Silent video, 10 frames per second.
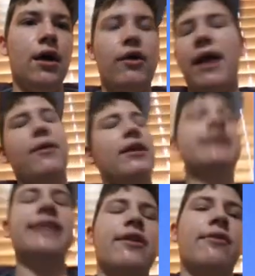okay, well, at
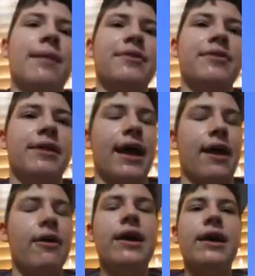least I know what I'm doing
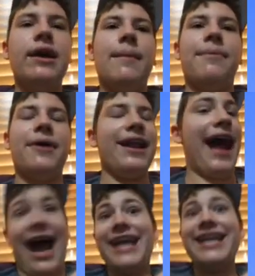now. But
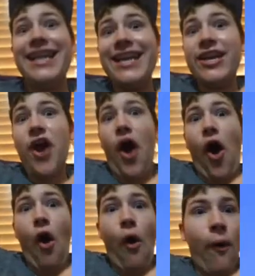I didn't
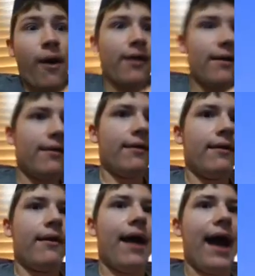know.
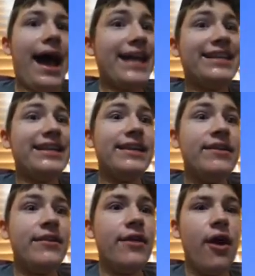I didn't
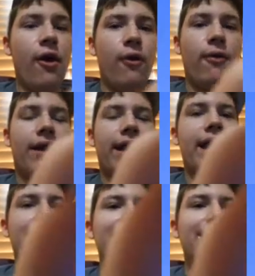know. Okay,
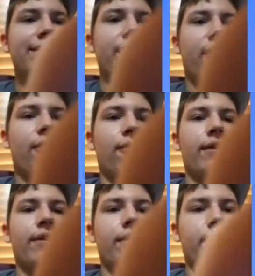I didn't know.
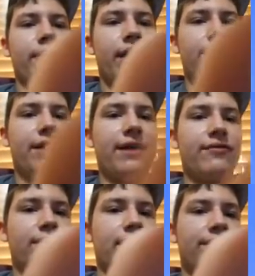Okay, whatever,
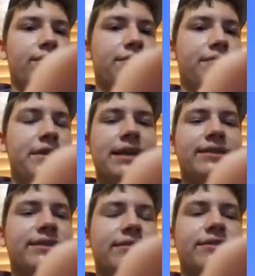whatever. We can
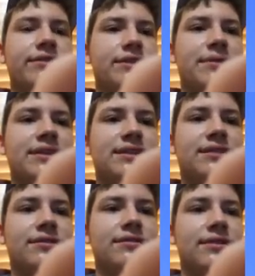still do this. We can
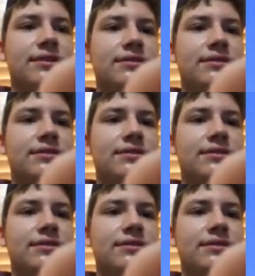still do this.